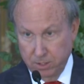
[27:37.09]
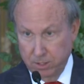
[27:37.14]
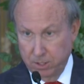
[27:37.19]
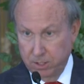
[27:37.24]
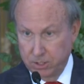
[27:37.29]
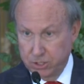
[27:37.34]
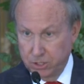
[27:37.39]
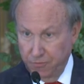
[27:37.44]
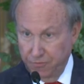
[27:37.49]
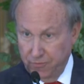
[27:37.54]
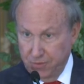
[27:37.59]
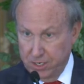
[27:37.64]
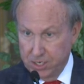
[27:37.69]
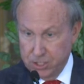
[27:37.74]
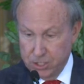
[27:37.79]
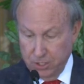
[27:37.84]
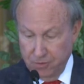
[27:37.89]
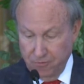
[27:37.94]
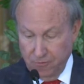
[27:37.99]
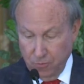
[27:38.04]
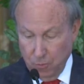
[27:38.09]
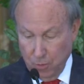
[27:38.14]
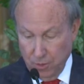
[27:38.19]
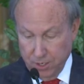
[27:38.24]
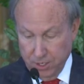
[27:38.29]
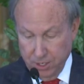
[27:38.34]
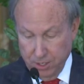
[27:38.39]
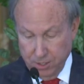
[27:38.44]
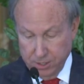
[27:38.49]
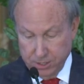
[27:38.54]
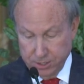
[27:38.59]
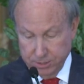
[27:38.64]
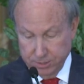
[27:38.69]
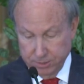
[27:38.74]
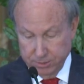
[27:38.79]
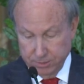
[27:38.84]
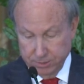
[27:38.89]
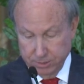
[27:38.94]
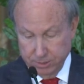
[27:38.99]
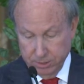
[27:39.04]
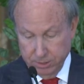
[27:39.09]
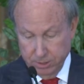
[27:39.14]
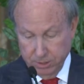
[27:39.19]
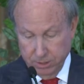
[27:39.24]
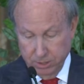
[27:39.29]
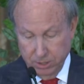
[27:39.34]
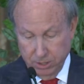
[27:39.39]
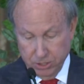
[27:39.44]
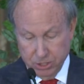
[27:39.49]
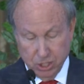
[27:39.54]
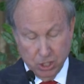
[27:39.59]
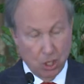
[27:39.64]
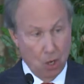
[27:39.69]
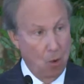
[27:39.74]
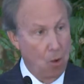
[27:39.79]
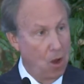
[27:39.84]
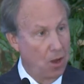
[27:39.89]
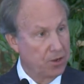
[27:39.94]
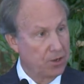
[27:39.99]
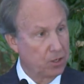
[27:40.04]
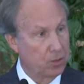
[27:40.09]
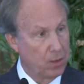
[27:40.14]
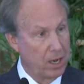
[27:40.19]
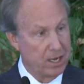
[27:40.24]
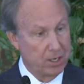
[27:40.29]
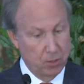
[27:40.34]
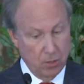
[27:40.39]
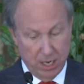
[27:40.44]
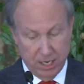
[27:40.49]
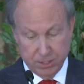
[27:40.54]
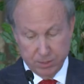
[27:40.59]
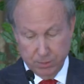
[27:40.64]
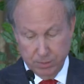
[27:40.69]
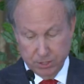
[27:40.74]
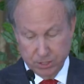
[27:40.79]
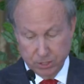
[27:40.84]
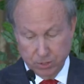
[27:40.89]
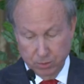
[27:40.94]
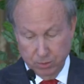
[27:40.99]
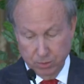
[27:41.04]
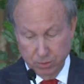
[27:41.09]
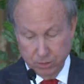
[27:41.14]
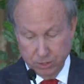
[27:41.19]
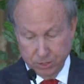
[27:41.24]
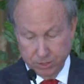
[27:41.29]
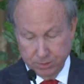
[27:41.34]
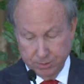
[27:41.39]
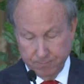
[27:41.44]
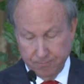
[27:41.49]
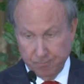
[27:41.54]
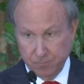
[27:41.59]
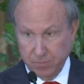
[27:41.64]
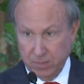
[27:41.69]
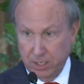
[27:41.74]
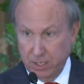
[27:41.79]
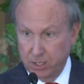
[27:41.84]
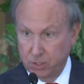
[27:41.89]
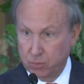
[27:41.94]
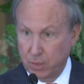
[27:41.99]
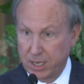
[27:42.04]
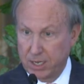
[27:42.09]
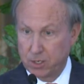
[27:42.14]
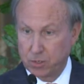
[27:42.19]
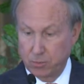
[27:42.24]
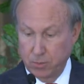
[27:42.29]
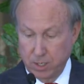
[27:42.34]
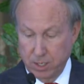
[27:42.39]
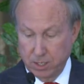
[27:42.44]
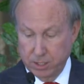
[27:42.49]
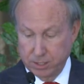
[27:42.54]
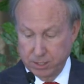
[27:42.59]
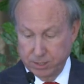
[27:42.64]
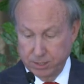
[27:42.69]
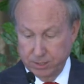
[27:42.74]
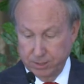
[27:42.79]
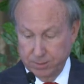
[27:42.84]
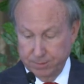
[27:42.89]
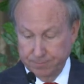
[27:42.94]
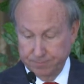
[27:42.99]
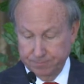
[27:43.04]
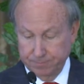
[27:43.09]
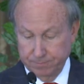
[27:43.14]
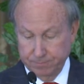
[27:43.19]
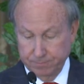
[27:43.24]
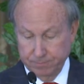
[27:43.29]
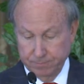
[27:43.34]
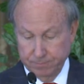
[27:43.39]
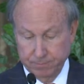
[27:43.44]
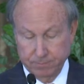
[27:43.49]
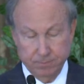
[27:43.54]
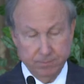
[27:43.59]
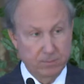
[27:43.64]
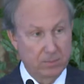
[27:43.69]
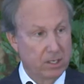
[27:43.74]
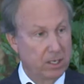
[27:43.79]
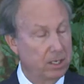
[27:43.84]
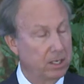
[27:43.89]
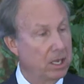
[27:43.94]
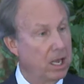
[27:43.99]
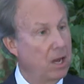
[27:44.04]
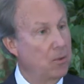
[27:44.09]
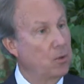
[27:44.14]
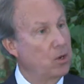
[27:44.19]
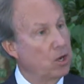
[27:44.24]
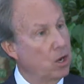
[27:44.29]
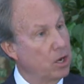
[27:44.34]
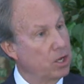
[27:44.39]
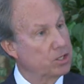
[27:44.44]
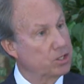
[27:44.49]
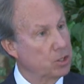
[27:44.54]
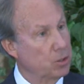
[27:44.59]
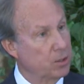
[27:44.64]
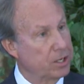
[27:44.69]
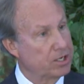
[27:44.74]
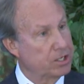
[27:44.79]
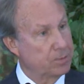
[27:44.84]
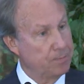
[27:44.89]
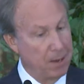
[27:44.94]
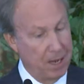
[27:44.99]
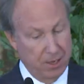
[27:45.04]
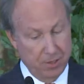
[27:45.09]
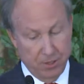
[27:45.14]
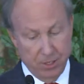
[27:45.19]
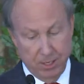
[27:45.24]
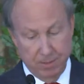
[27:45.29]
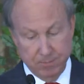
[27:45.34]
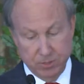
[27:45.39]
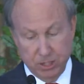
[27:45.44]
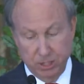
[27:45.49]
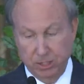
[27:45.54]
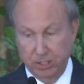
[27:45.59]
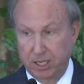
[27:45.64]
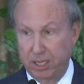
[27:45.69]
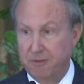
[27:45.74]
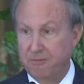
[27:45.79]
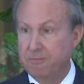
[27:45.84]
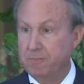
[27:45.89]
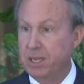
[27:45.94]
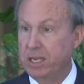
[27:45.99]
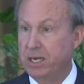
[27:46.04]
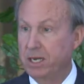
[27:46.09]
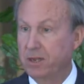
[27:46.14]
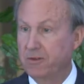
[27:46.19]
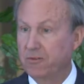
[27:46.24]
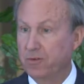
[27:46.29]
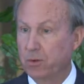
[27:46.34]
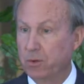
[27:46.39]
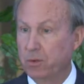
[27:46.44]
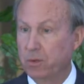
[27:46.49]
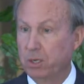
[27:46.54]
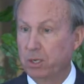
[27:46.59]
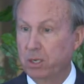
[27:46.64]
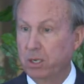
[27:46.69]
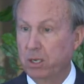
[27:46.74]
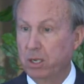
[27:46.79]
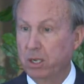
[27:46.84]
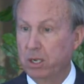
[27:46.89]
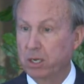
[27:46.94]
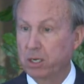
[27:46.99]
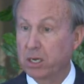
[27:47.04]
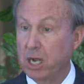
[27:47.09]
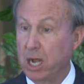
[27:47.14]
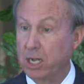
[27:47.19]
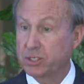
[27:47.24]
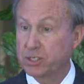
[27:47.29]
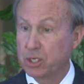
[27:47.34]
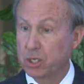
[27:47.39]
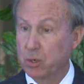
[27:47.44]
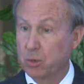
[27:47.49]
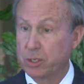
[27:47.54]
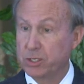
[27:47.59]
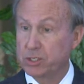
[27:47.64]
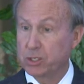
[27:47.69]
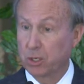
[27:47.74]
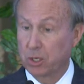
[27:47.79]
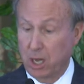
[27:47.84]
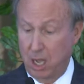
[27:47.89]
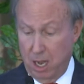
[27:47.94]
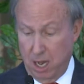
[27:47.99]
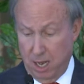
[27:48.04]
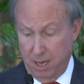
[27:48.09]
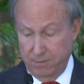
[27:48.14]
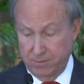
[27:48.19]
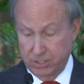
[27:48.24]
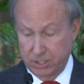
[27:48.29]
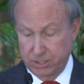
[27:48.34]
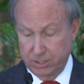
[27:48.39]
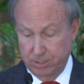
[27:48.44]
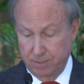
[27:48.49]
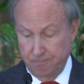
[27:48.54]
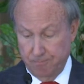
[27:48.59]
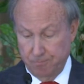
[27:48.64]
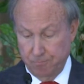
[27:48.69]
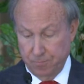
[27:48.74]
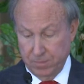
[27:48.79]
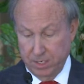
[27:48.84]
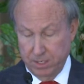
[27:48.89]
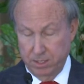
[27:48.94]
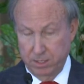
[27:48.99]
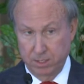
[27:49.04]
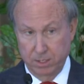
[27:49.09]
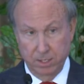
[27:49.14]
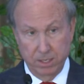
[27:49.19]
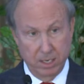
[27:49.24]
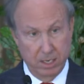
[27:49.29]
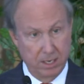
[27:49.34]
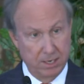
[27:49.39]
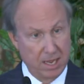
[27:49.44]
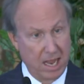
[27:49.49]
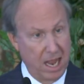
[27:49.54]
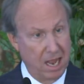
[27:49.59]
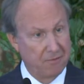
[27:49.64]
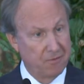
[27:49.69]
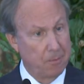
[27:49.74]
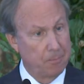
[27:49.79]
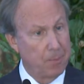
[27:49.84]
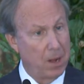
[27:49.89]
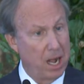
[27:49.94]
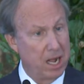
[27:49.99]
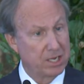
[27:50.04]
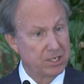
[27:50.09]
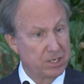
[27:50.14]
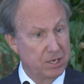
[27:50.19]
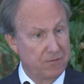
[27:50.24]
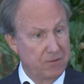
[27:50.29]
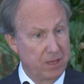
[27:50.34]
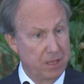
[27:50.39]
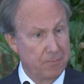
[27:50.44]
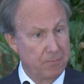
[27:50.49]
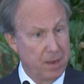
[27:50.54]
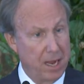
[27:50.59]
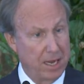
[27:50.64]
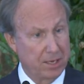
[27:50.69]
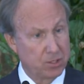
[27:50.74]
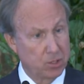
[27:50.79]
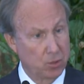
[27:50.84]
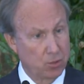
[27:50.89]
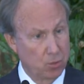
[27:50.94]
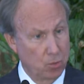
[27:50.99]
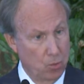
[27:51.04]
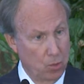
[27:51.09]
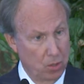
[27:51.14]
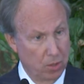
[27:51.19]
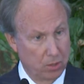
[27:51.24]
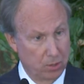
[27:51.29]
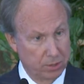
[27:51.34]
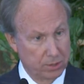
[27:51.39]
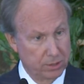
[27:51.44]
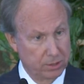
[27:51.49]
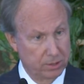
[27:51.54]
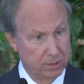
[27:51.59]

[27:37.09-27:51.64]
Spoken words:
to finish in 4 years, to go on to great graduate schools and great careers. And we also expect them to live meaningful, consequential lives and to have a positive impact on the world.